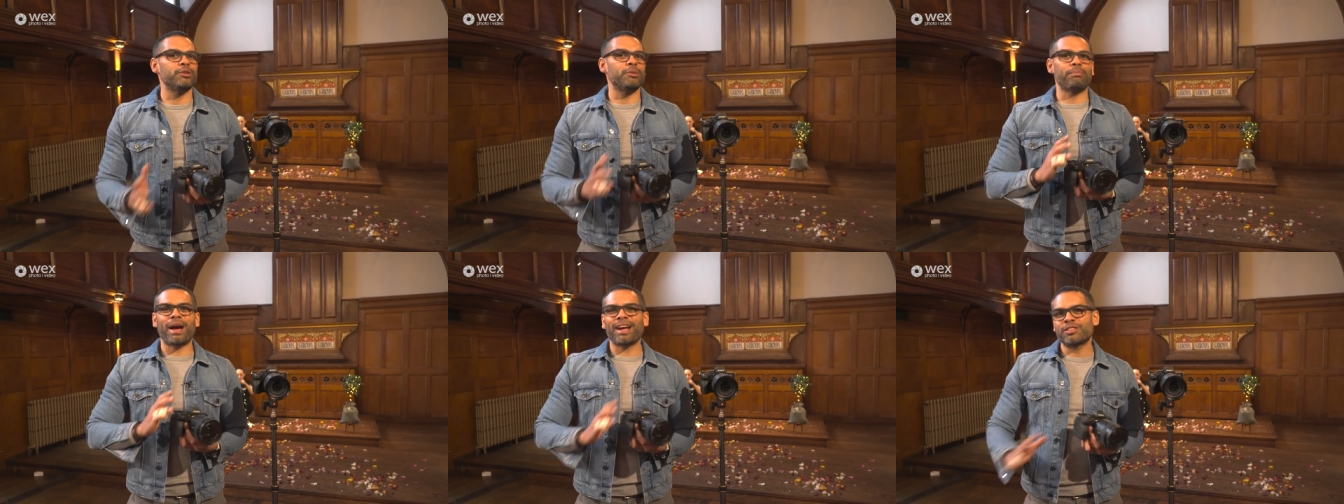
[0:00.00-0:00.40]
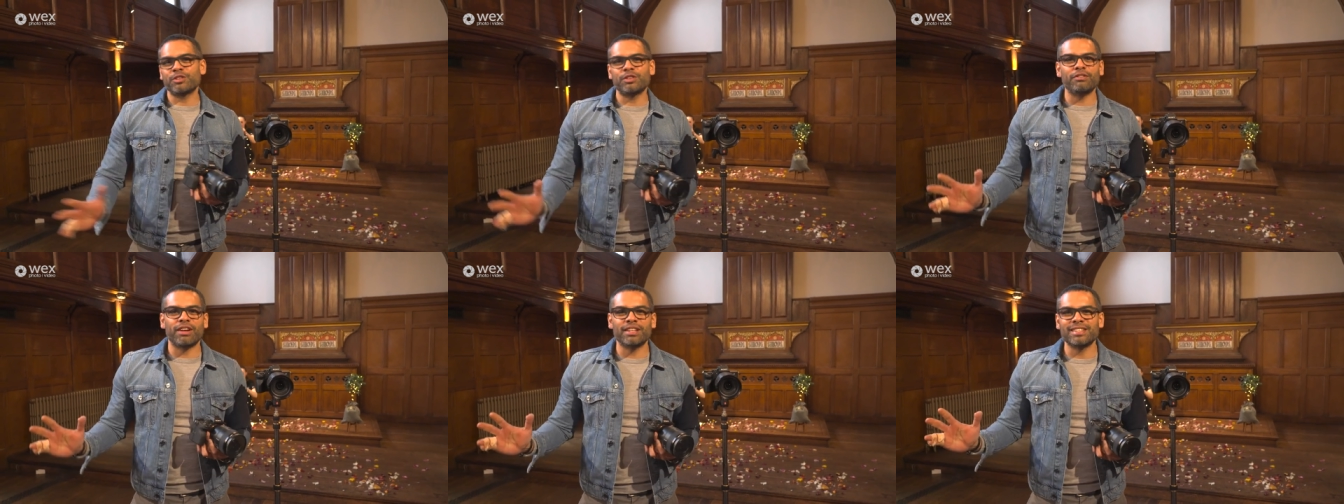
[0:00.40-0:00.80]
your
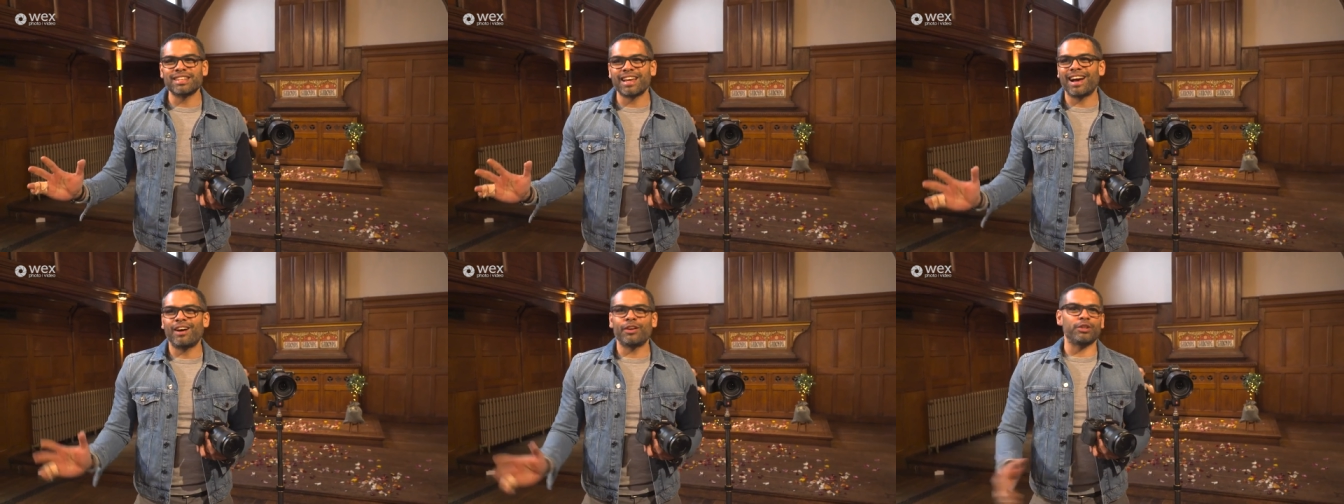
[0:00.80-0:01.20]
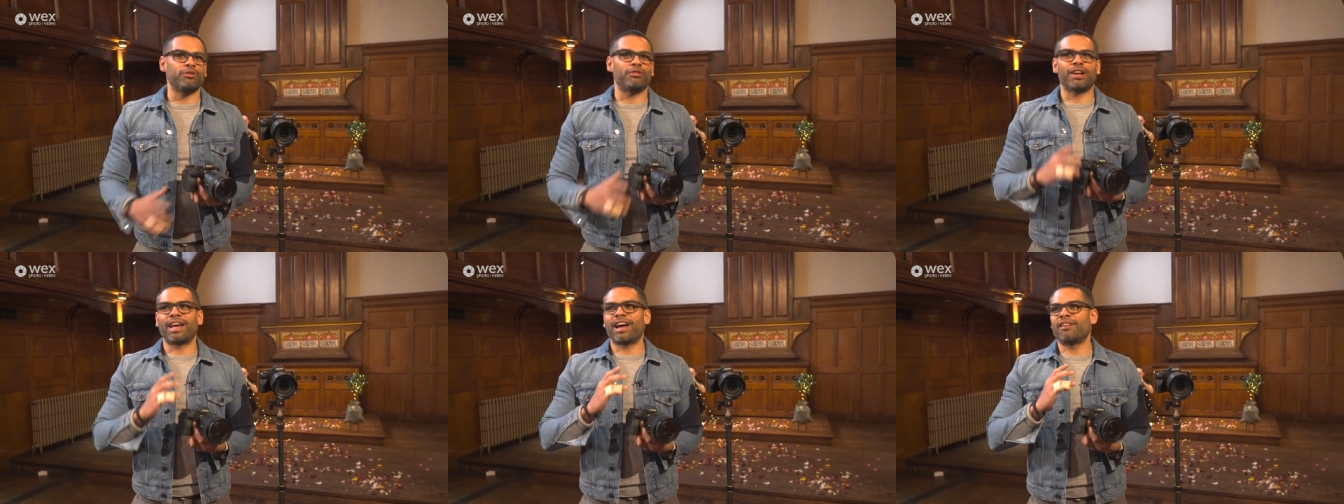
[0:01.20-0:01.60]
battery runs out, you
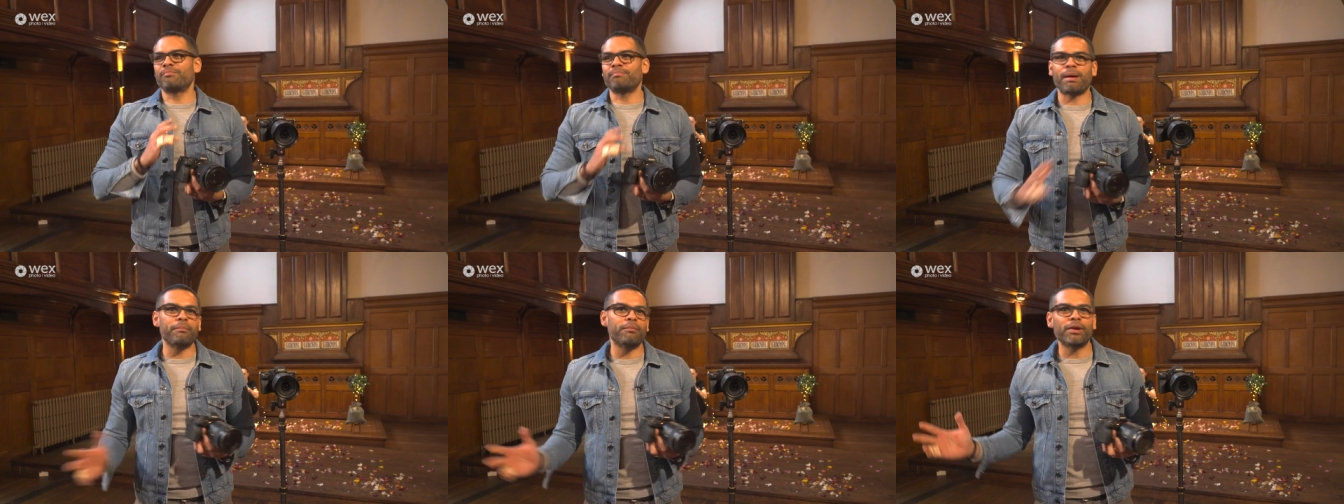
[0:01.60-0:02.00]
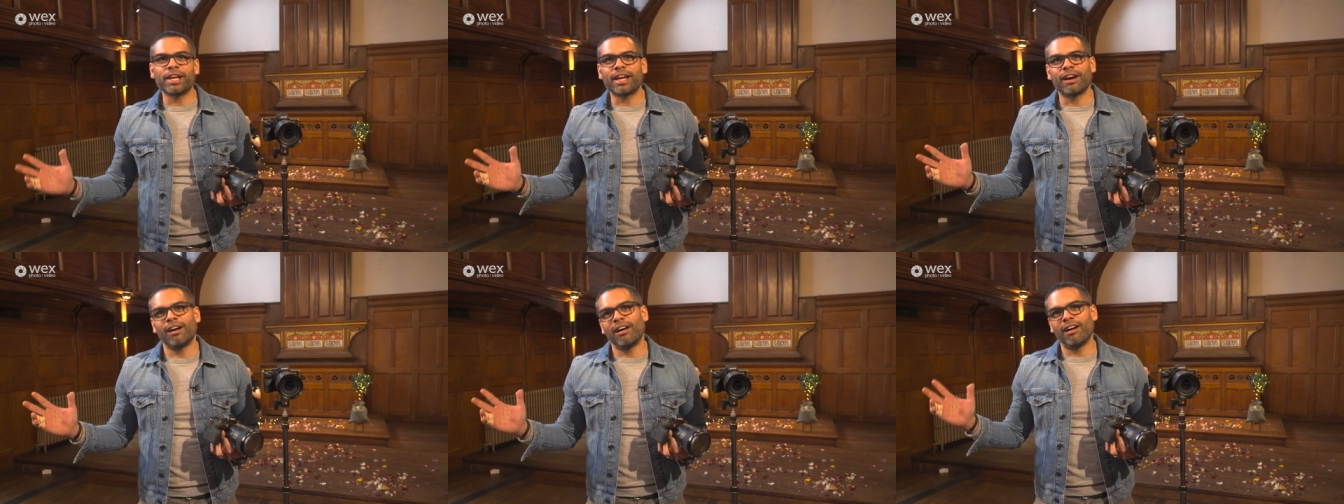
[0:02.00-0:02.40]
run out of memory
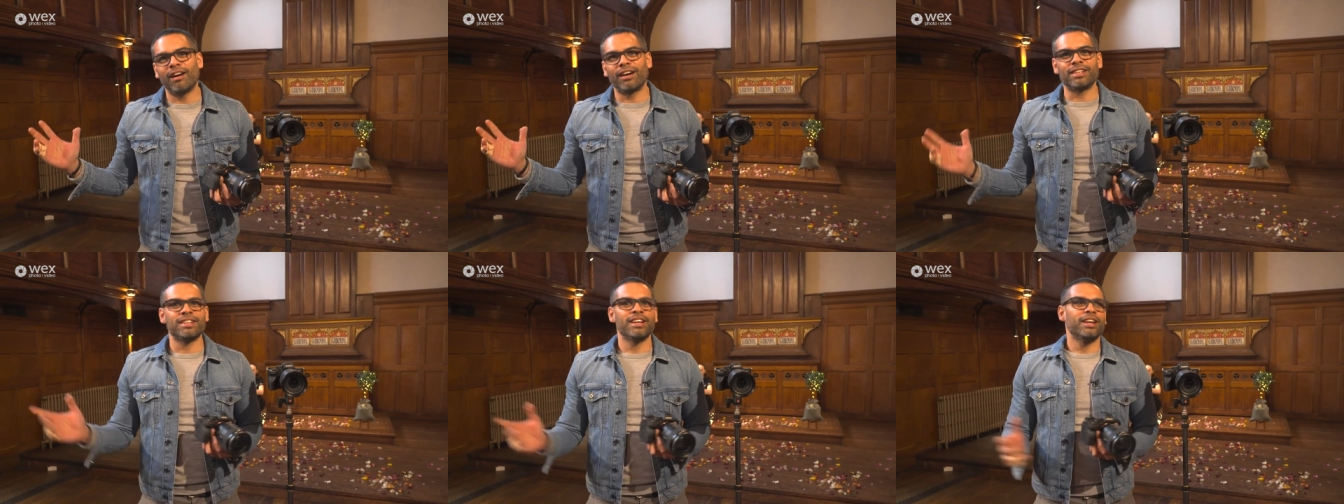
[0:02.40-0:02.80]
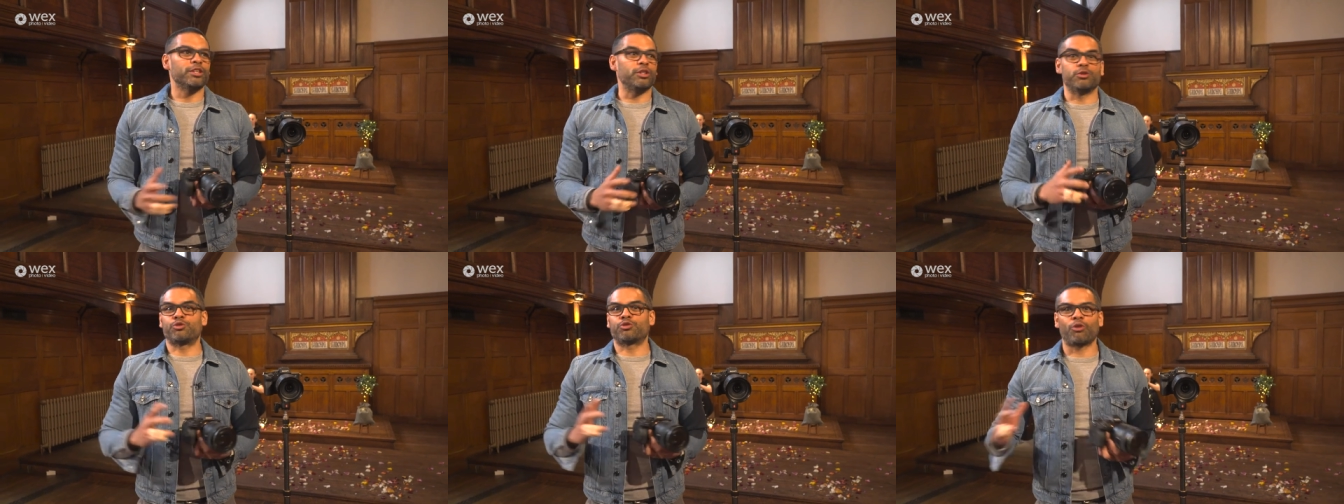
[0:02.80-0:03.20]
card,
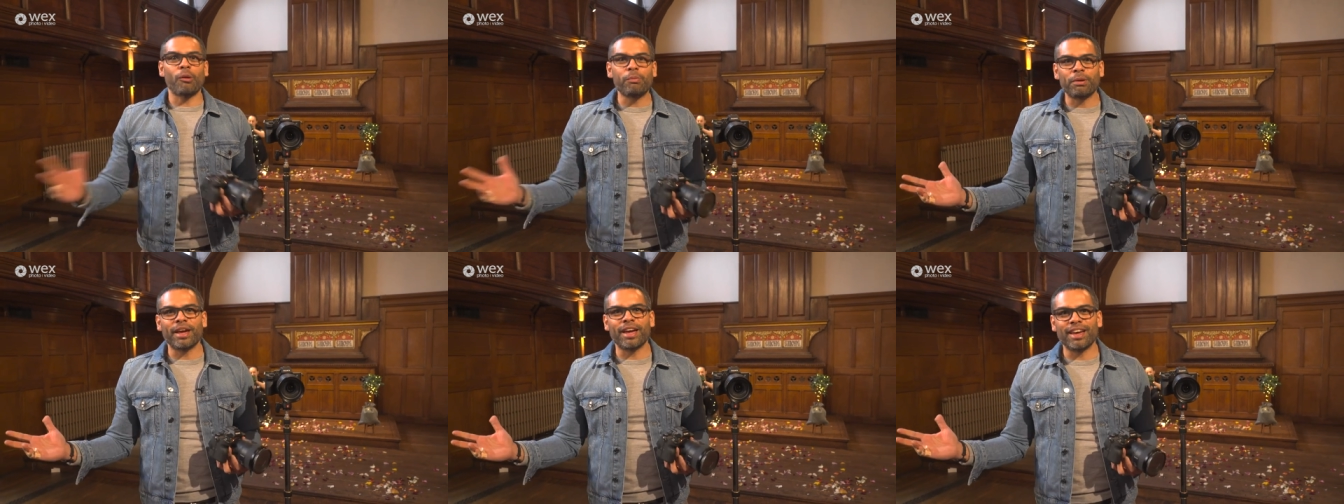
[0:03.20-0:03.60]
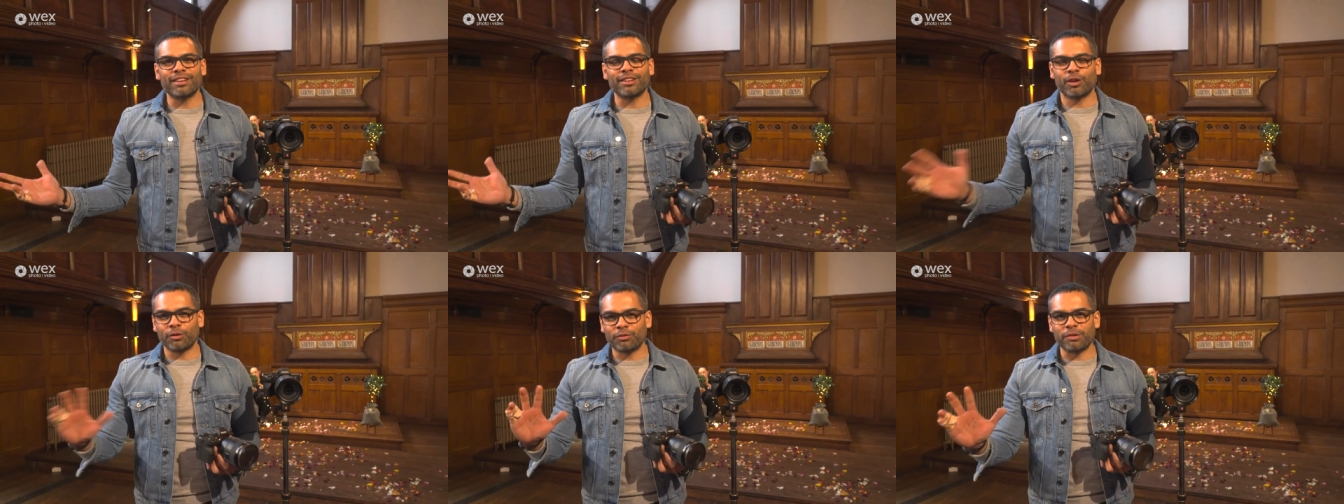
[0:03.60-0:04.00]
you drop
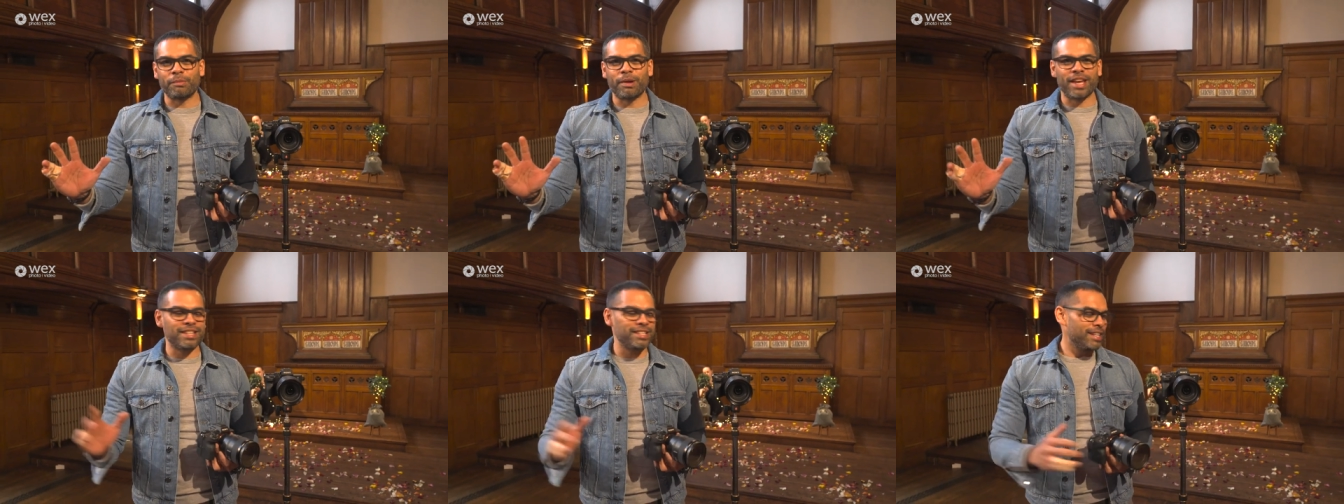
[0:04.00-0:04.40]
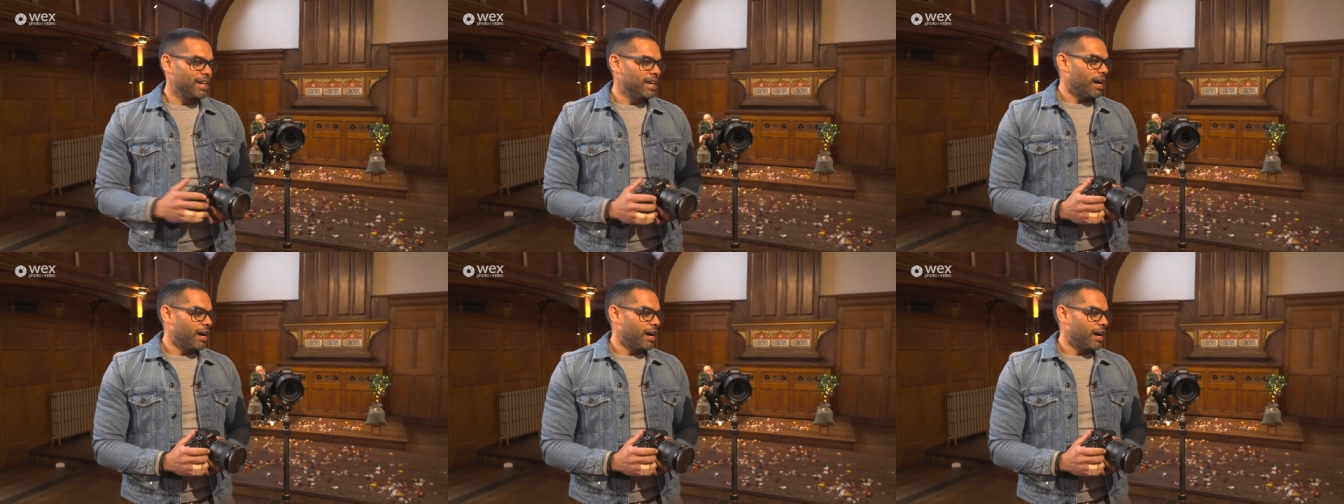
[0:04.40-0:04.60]
it, God forbid,